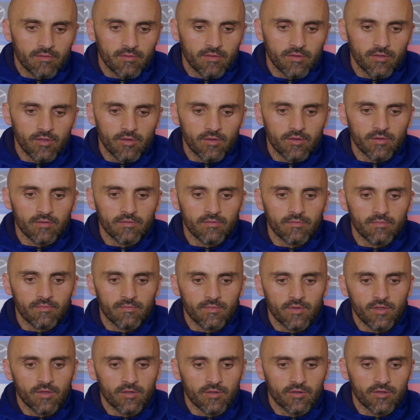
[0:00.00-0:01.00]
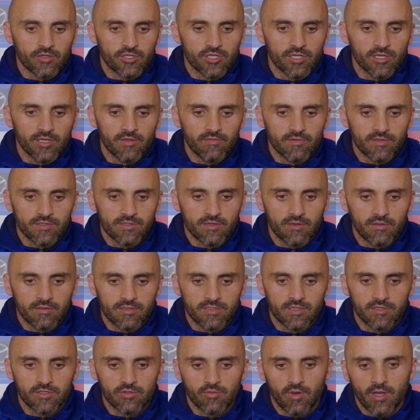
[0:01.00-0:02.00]
you can achieve in certain
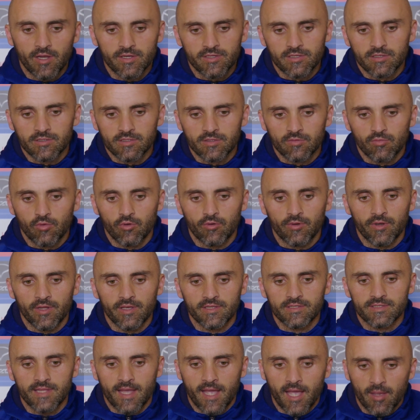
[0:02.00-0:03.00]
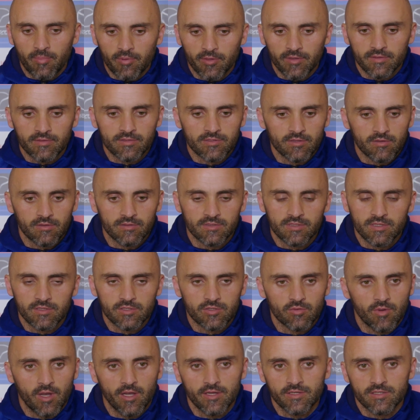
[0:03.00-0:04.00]
situations and what needs to happen in certain
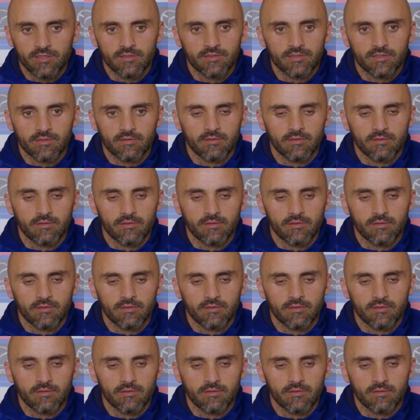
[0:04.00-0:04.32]
situations.